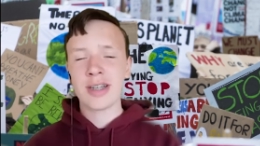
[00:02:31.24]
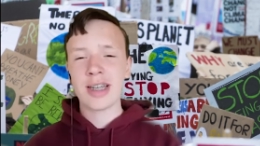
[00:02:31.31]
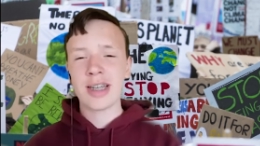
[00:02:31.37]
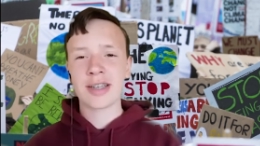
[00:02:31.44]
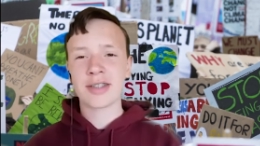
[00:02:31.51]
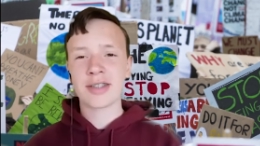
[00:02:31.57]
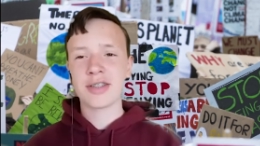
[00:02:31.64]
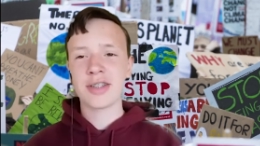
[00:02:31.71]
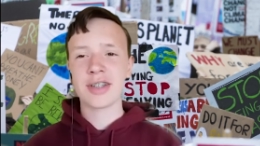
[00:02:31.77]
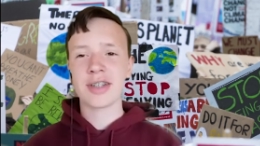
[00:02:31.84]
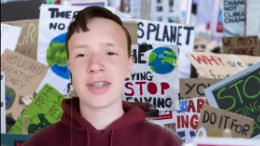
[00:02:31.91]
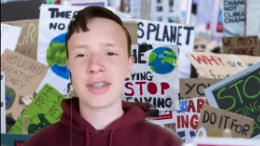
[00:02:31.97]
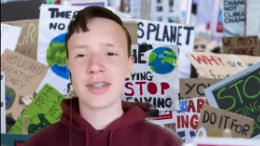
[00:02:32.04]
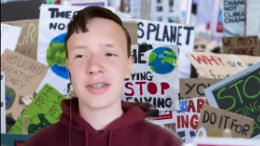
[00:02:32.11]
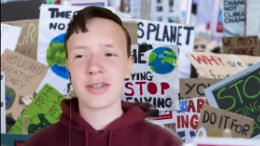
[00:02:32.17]
Last year
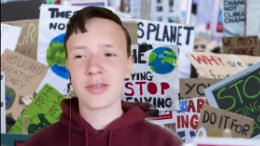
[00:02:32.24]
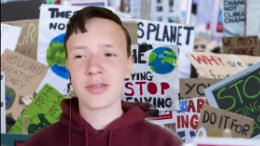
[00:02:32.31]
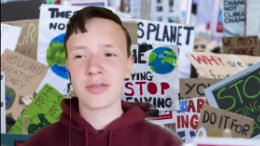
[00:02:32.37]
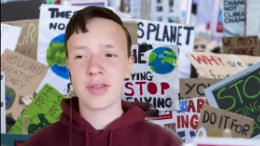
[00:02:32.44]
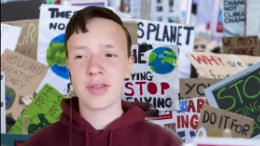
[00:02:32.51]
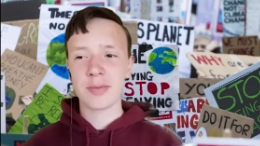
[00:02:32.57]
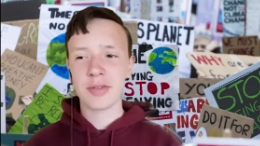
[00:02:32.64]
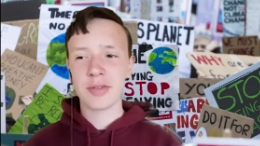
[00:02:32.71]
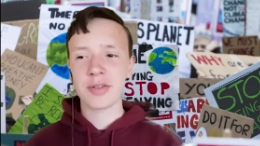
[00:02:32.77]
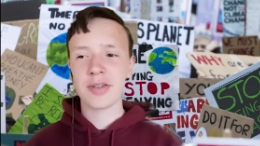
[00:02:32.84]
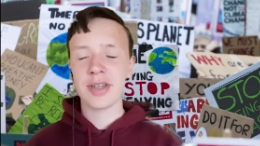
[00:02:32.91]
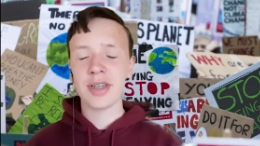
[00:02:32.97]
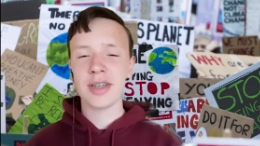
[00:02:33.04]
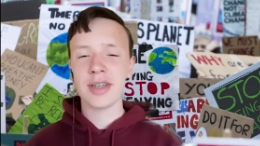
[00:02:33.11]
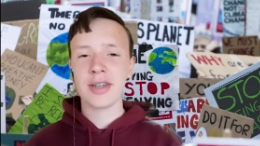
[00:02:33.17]
in
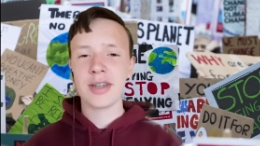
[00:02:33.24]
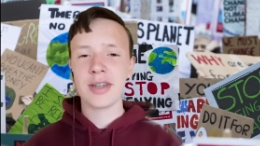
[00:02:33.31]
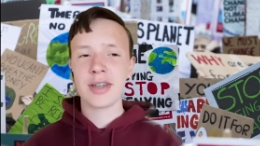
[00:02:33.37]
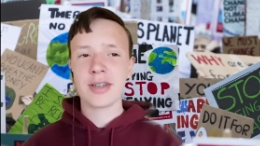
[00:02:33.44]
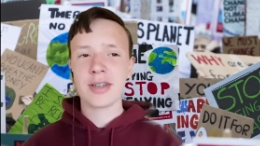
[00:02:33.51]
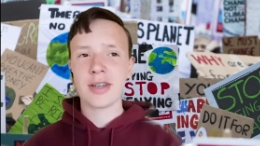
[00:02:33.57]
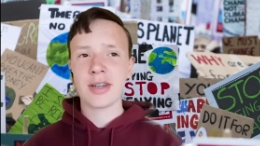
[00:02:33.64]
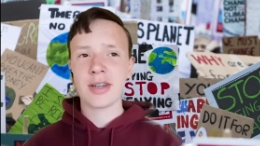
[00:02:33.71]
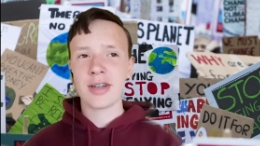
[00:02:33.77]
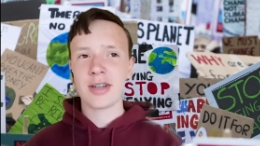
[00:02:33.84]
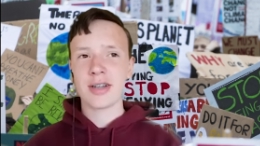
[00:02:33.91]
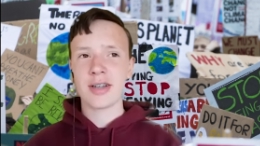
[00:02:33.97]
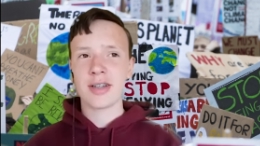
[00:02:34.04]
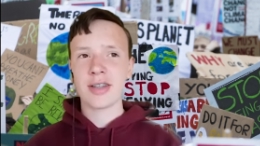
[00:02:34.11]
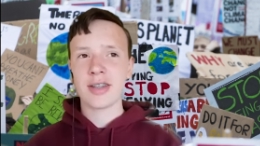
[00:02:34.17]
February,
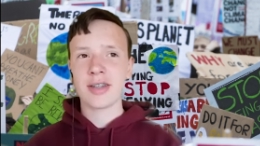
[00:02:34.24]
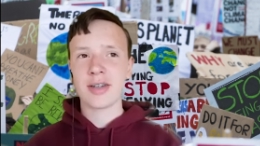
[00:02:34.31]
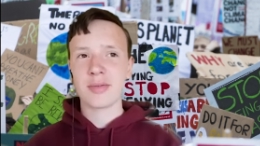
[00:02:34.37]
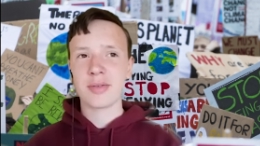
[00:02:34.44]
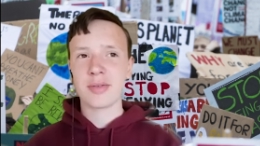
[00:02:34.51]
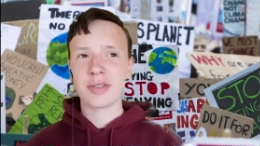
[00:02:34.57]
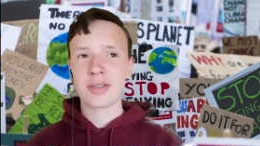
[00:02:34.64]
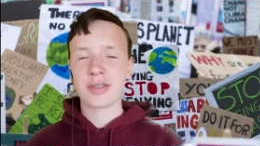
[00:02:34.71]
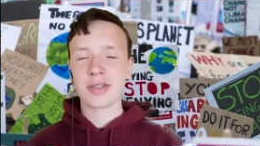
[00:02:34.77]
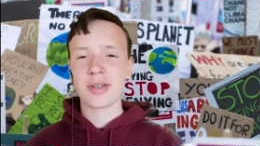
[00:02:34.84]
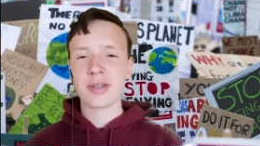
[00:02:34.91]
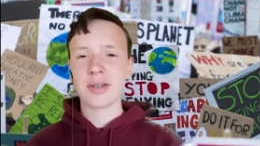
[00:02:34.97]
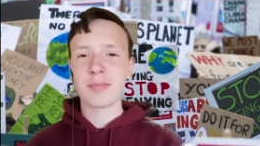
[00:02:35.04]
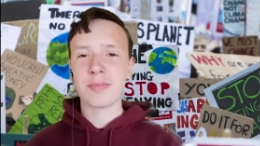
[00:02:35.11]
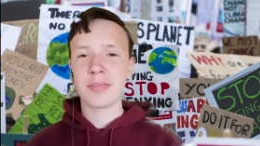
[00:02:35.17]
uh, there was
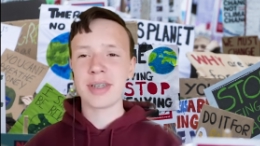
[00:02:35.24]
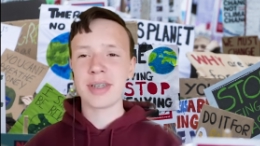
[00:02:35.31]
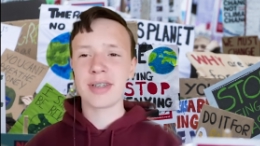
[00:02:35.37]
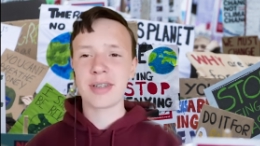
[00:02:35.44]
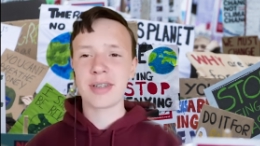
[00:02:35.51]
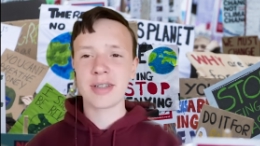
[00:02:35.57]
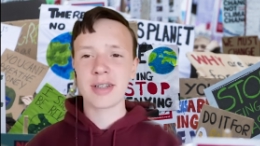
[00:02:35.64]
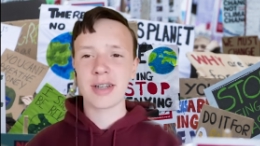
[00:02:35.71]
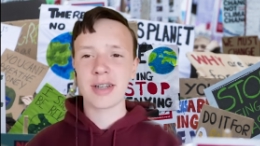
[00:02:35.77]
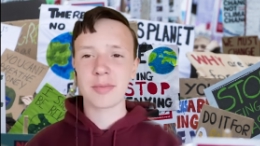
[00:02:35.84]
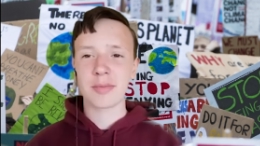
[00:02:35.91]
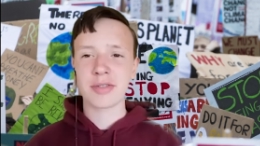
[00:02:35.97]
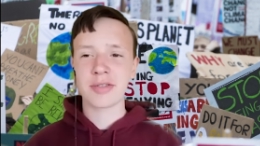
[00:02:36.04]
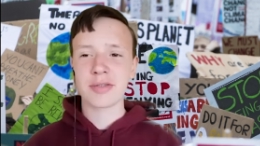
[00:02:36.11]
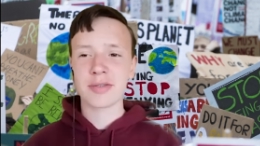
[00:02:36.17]
a big
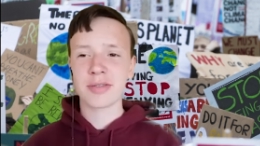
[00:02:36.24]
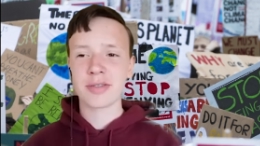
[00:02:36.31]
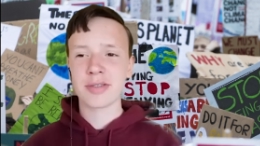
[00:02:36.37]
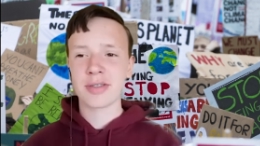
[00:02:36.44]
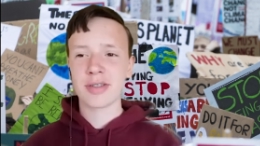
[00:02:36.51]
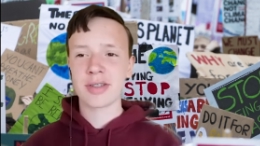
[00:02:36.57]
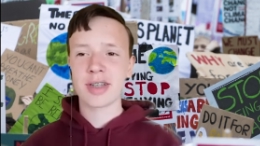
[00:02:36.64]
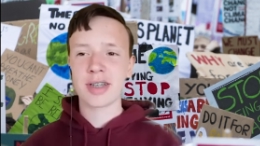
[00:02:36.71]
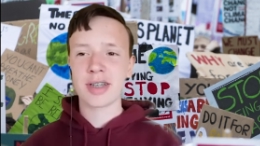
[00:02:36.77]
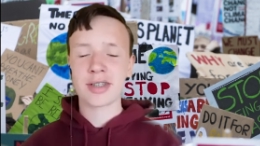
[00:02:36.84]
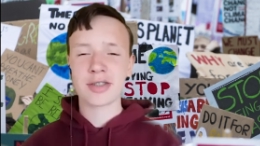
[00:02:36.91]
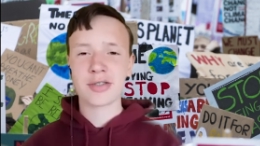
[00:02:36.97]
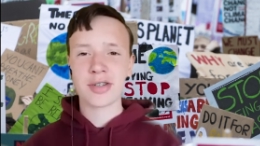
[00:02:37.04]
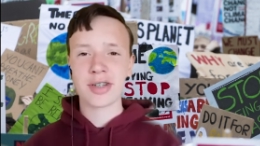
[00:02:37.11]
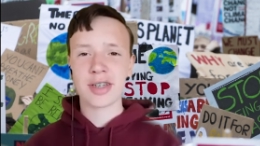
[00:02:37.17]
climate like
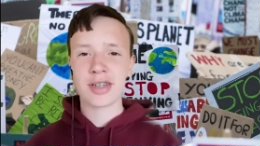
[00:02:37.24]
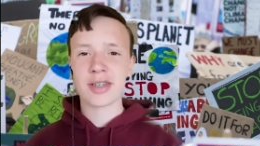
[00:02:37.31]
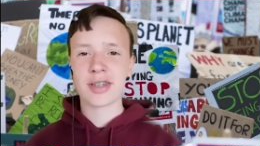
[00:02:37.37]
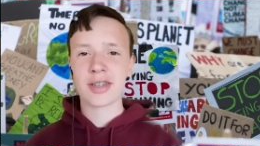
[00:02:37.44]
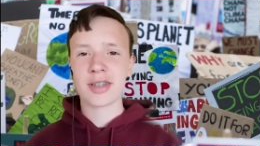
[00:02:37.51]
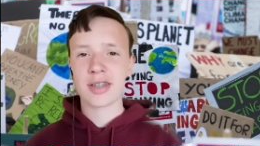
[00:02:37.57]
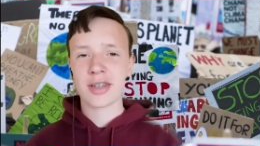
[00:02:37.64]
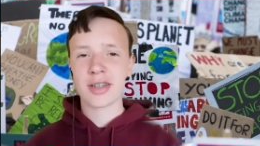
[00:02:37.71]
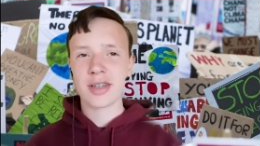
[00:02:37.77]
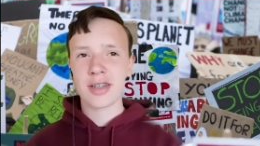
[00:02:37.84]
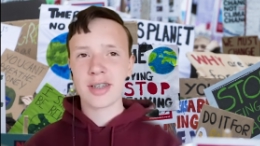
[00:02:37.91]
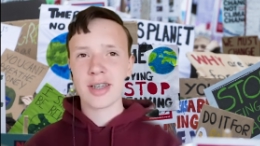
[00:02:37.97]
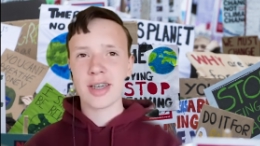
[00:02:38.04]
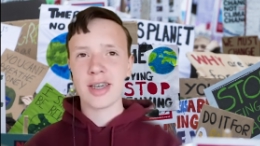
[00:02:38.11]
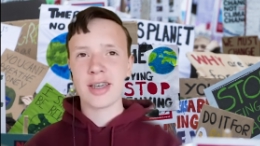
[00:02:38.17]
strike
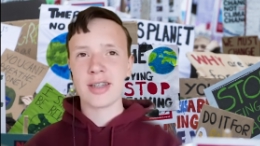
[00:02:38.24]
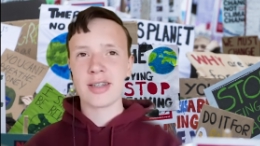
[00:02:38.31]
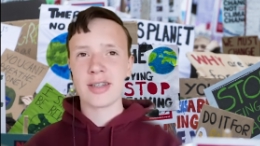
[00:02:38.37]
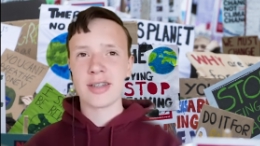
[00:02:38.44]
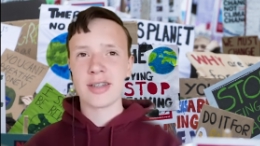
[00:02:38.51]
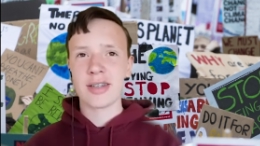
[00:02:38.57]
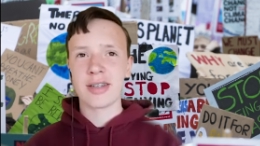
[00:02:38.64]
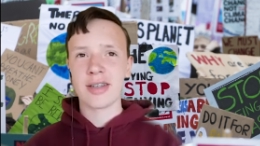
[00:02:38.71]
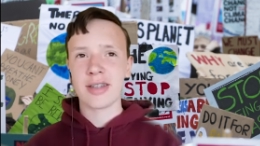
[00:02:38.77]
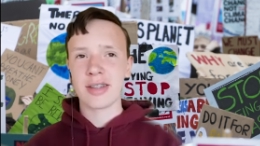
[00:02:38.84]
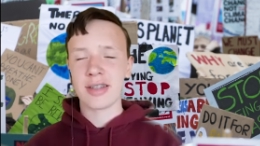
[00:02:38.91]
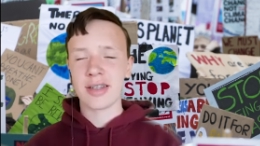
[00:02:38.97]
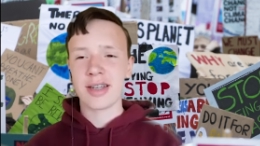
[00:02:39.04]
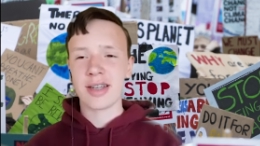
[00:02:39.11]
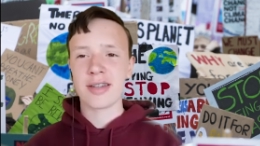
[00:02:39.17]
in the
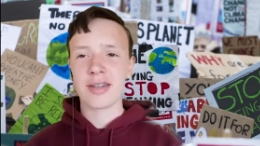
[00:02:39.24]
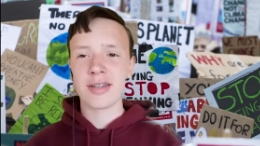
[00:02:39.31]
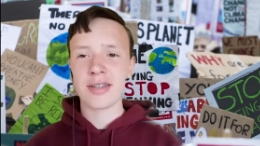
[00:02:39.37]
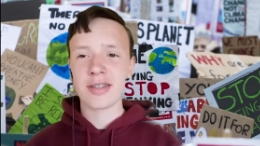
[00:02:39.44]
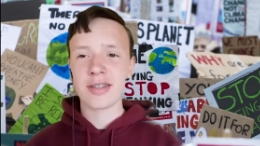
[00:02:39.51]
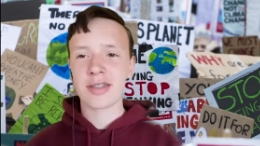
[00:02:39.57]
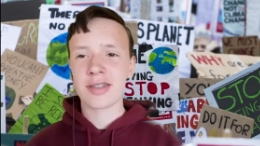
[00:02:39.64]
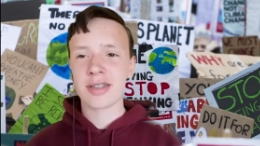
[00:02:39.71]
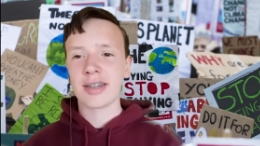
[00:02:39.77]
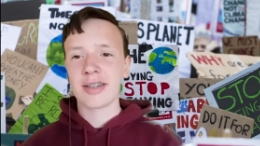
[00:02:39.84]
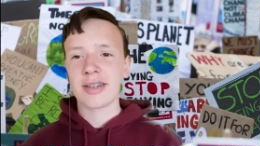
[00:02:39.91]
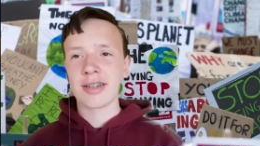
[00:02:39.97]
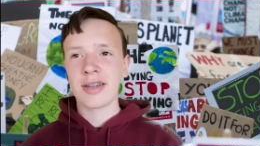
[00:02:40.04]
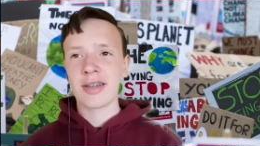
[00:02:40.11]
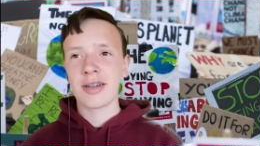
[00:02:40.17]
Netherlands.
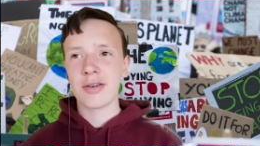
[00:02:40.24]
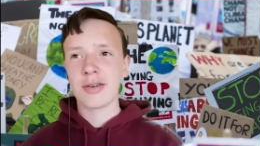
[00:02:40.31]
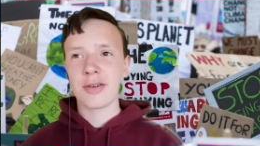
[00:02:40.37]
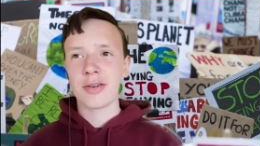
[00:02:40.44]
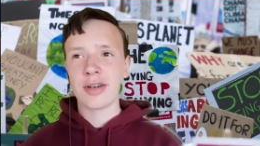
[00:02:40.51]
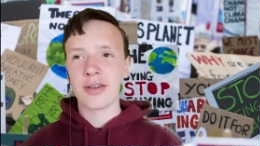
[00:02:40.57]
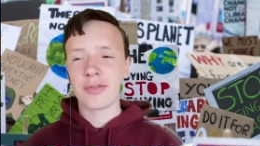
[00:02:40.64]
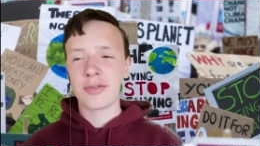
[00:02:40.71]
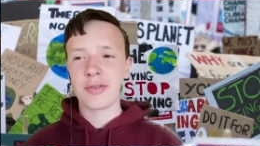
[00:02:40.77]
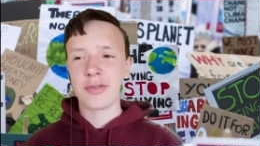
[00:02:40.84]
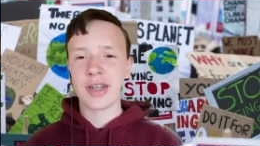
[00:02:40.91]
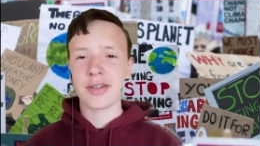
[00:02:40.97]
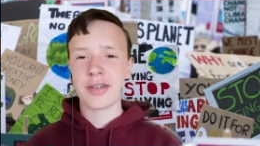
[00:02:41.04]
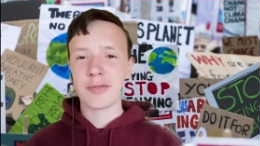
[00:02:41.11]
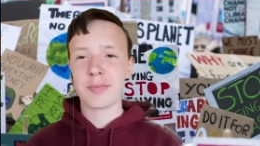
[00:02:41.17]
A, a
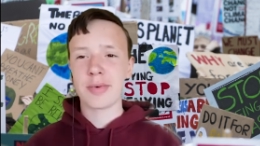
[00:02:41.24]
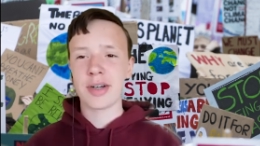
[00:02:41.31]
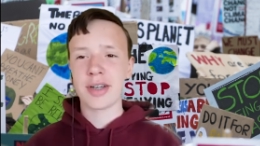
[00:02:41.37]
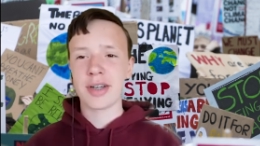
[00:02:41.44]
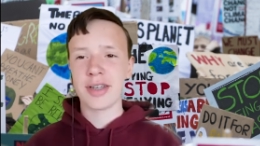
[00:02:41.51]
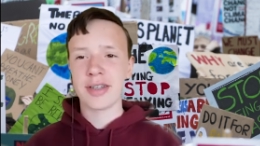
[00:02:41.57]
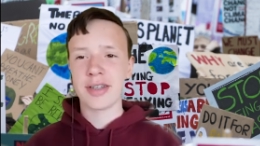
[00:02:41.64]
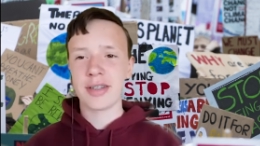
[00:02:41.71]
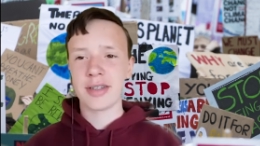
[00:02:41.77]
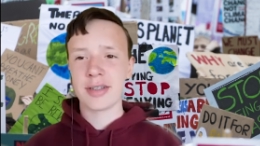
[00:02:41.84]
friend of mine,